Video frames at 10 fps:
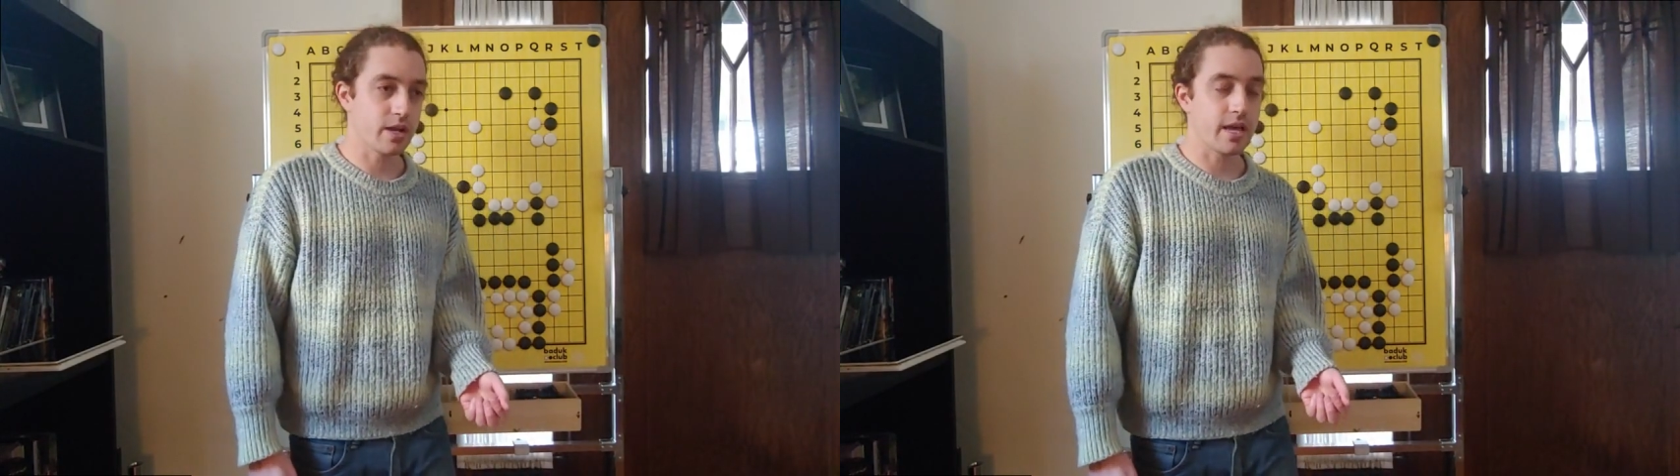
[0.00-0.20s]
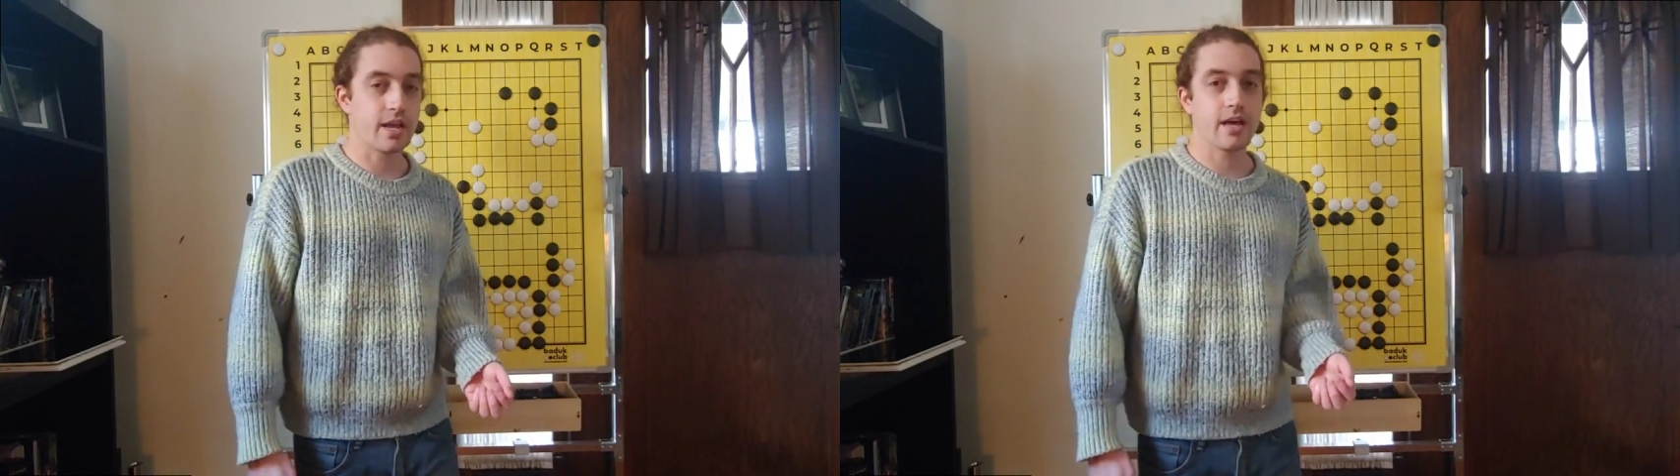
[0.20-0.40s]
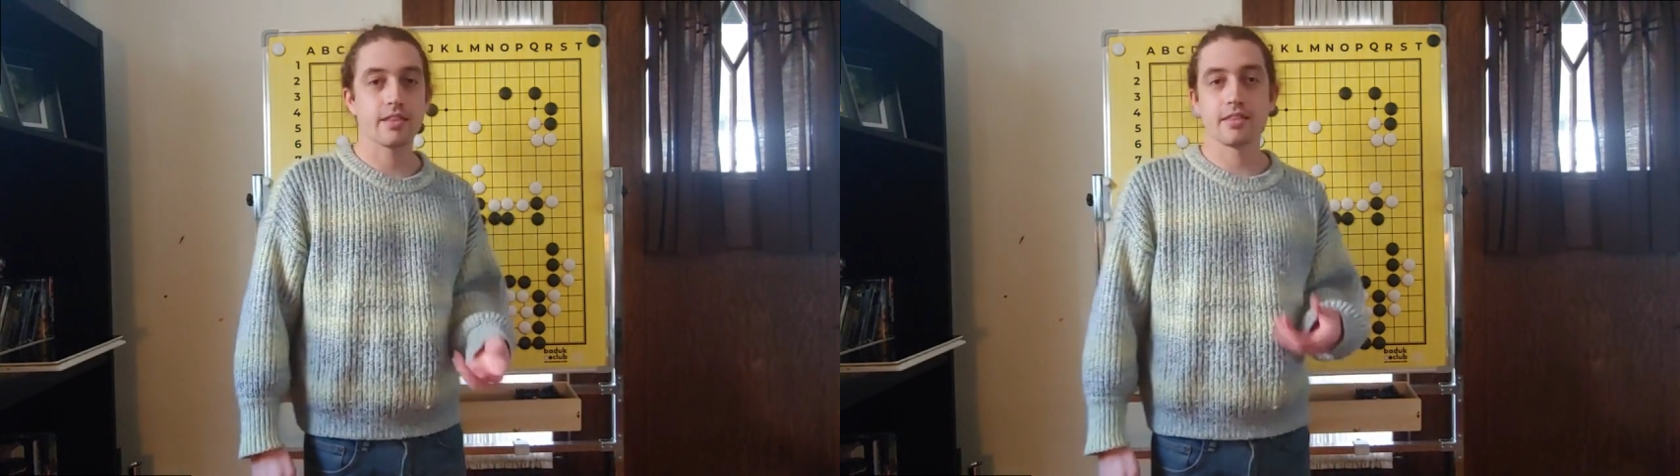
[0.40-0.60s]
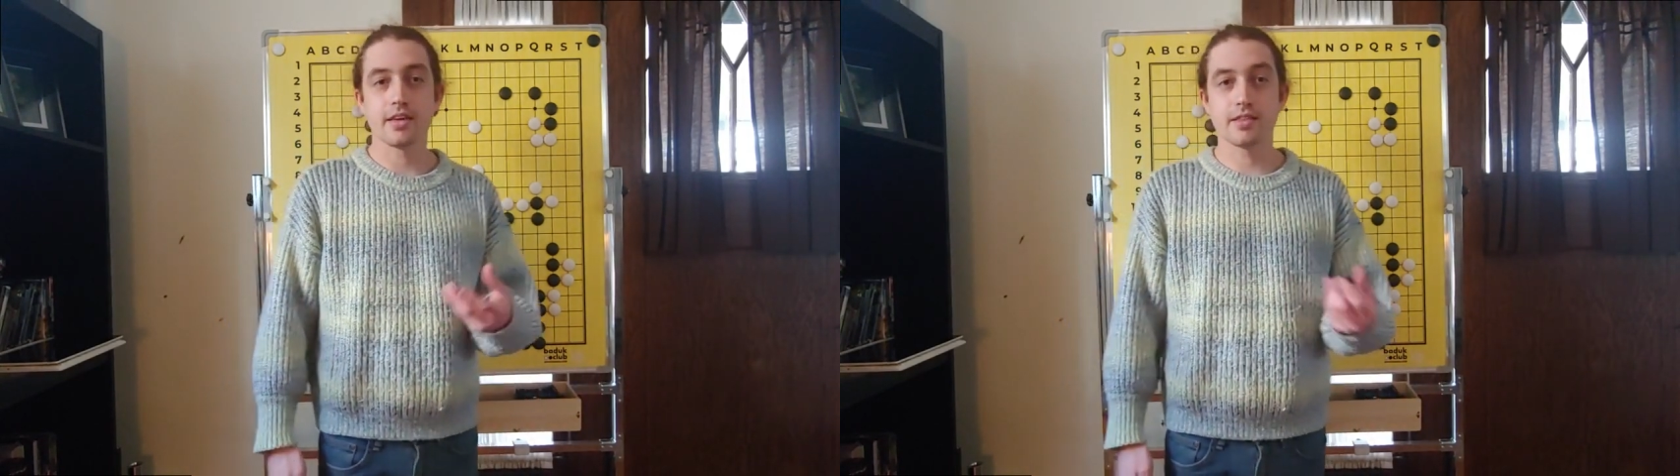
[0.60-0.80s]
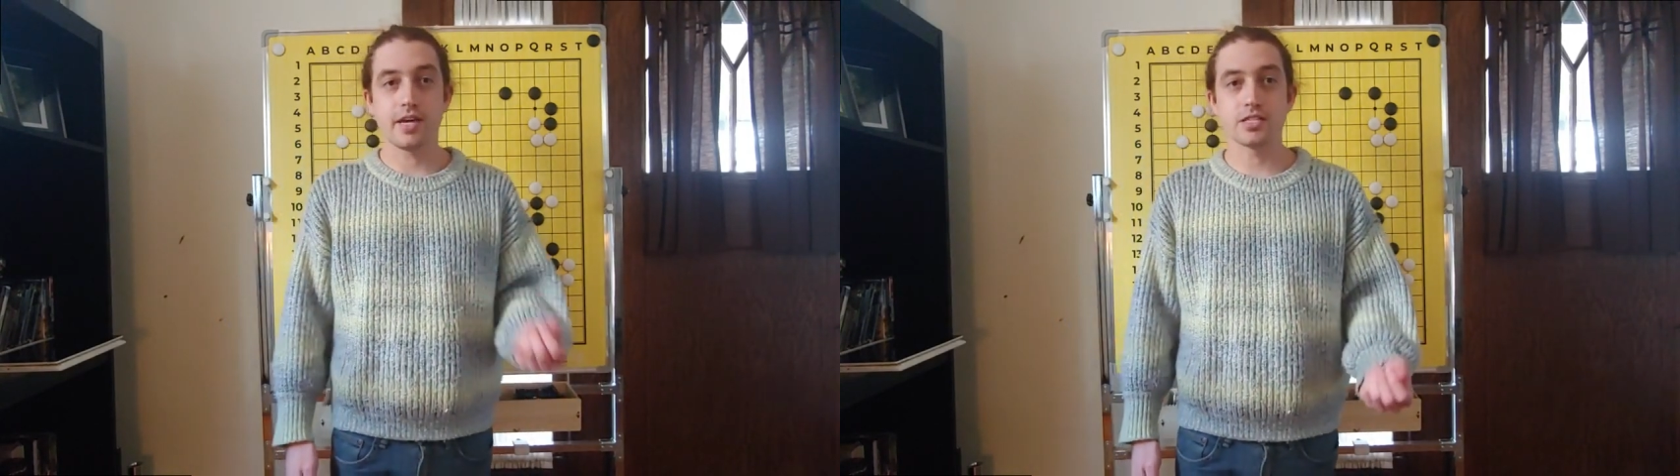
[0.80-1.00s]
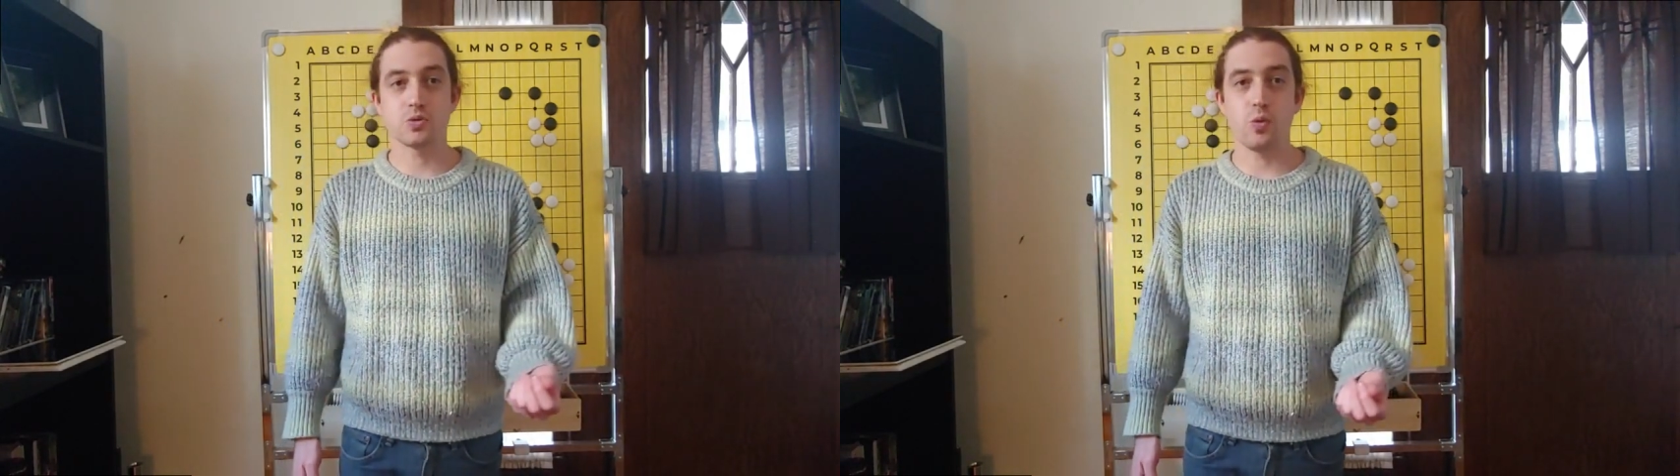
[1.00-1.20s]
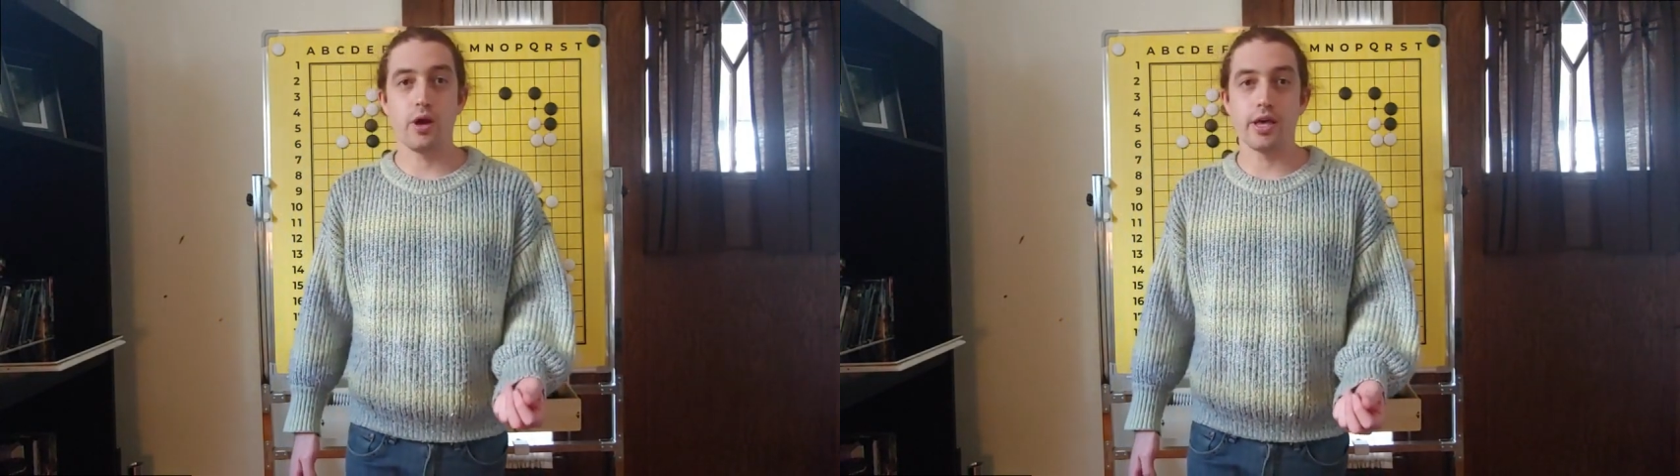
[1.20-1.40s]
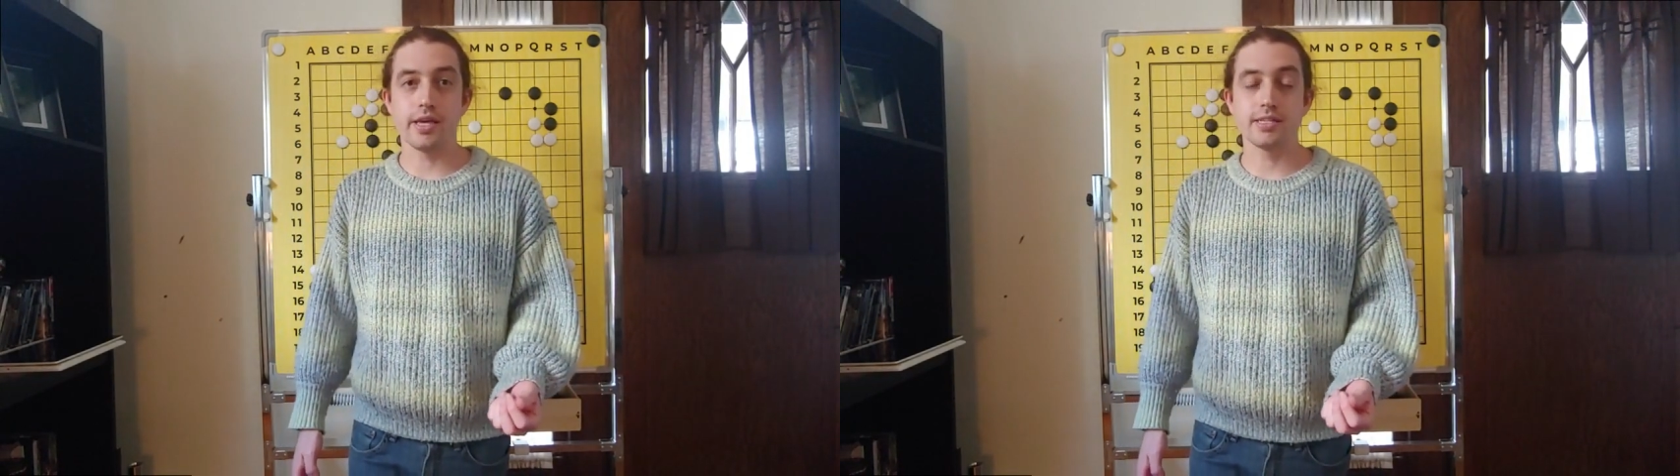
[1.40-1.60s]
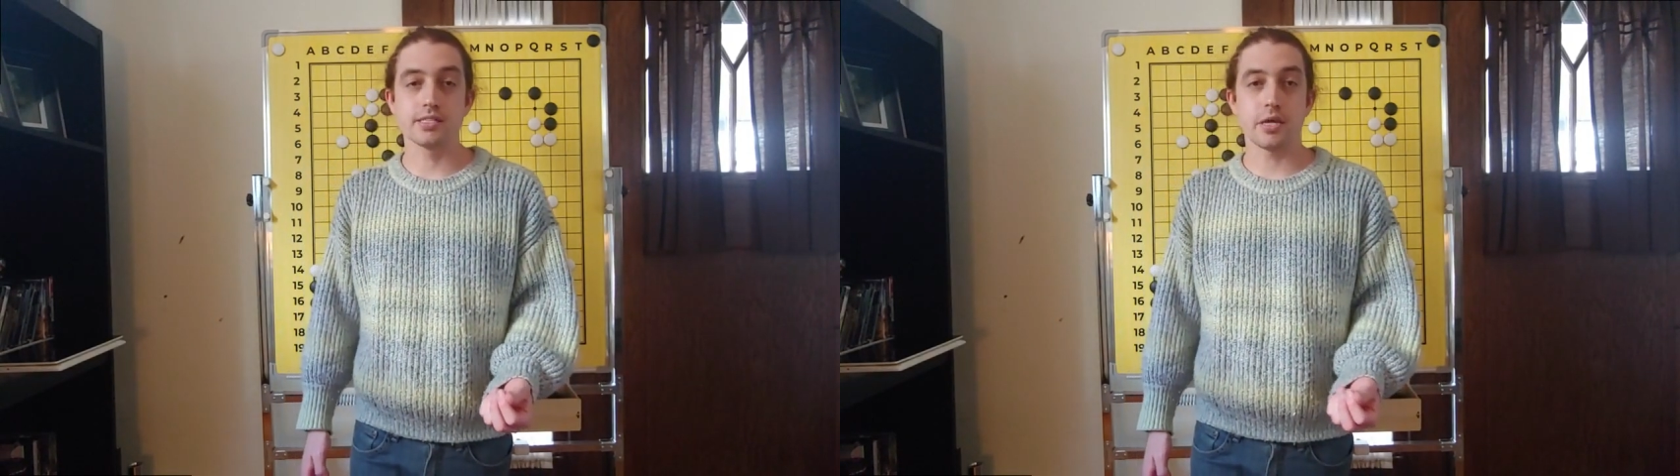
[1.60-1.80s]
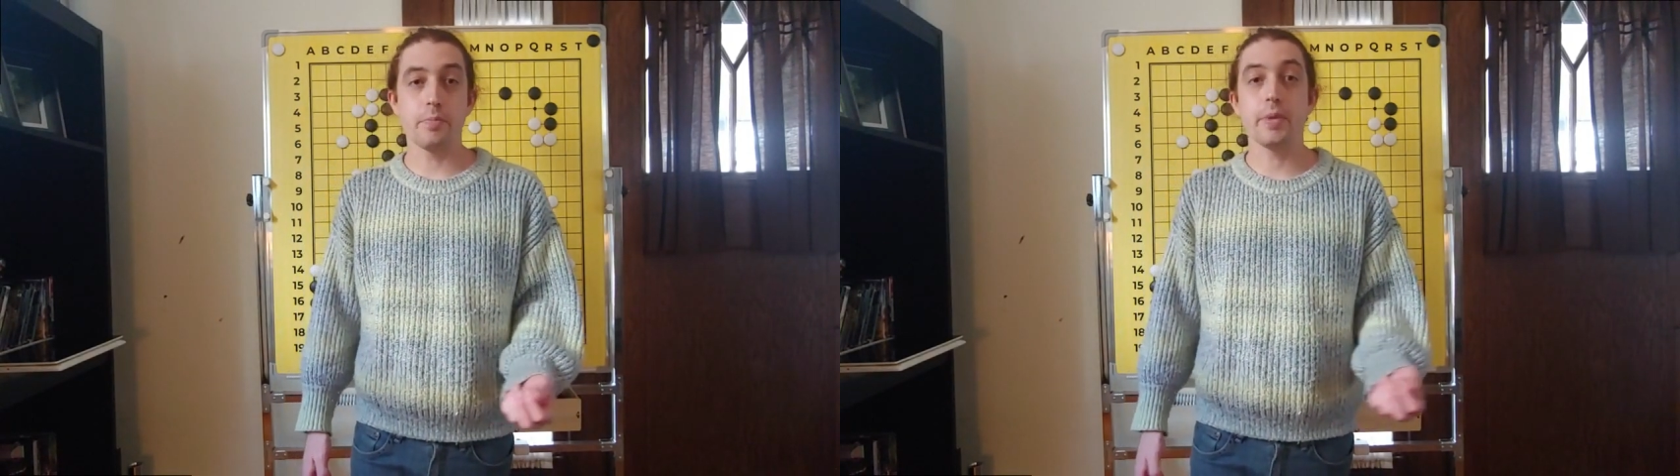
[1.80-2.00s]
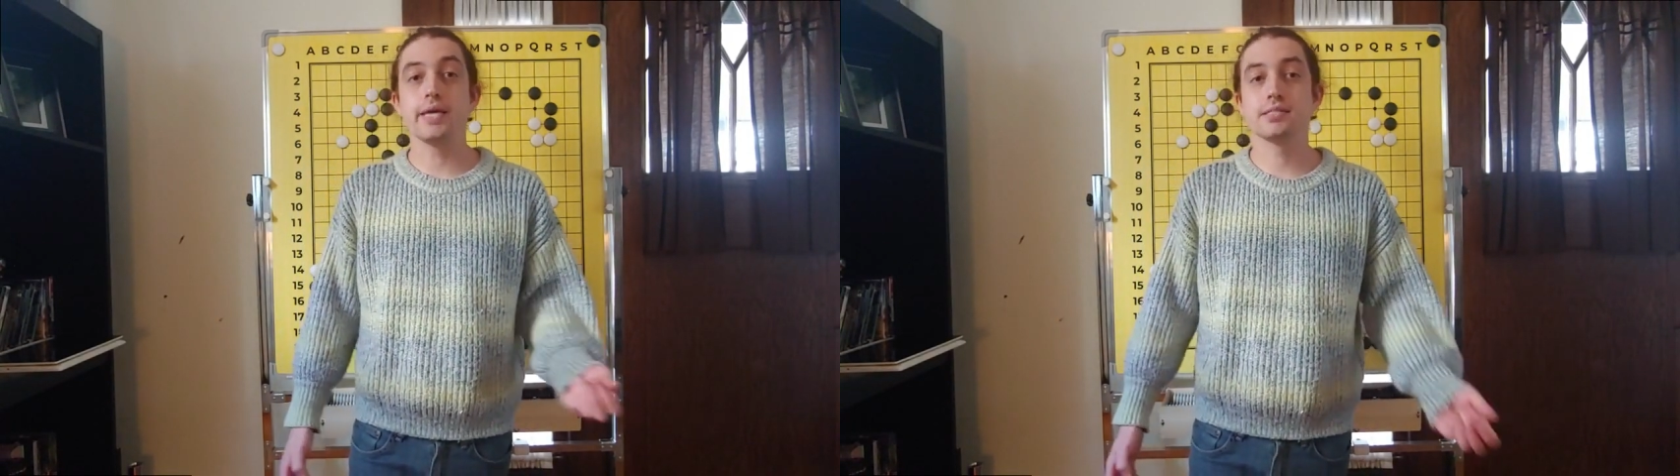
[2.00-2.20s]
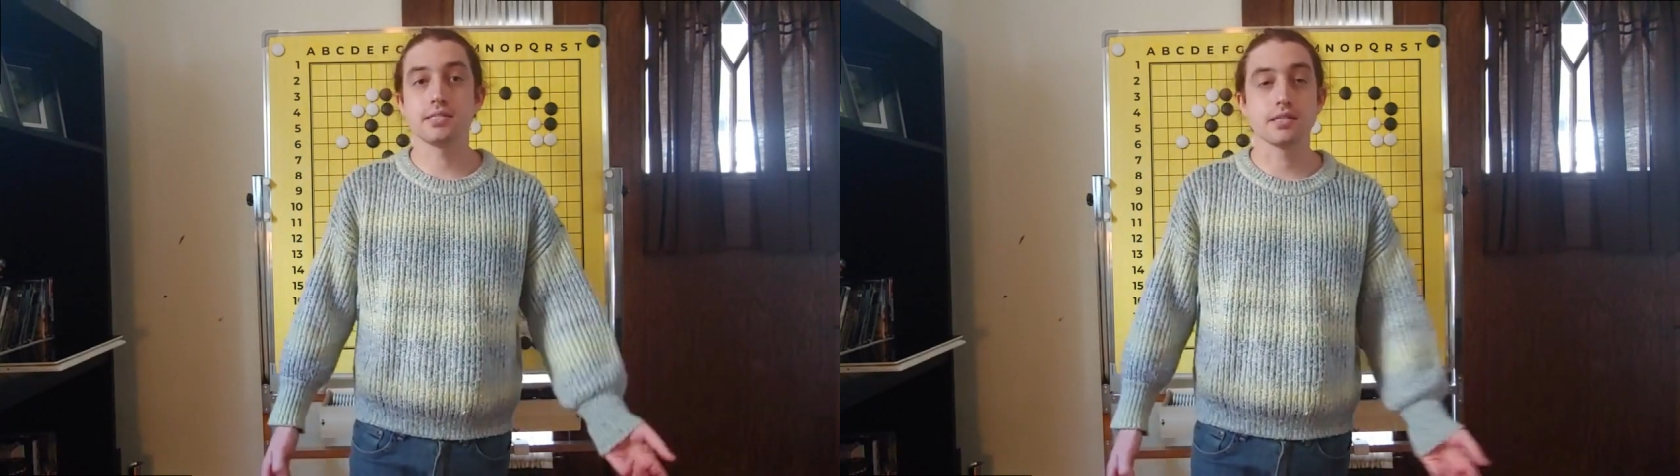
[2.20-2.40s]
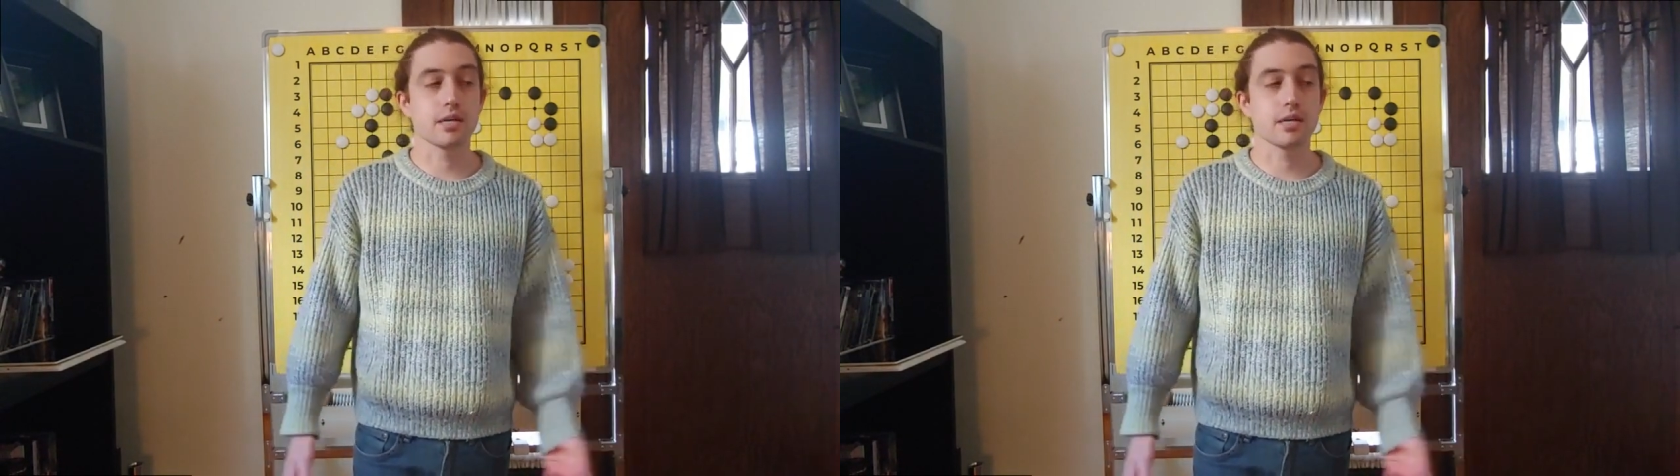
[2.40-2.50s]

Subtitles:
And I think that's what is amazing